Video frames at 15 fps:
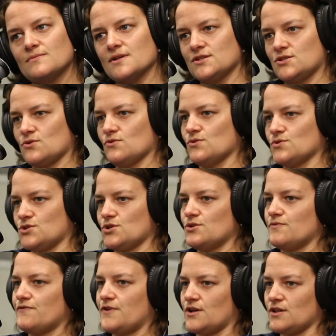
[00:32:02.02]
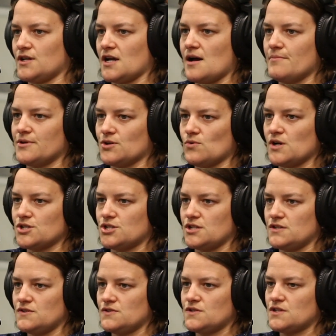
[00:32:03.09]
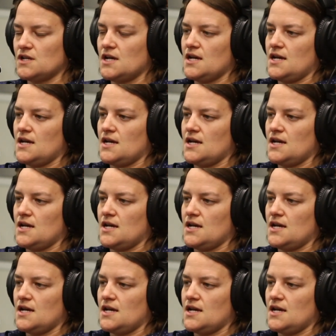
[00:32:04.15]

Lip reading: and so those are fairly common questions.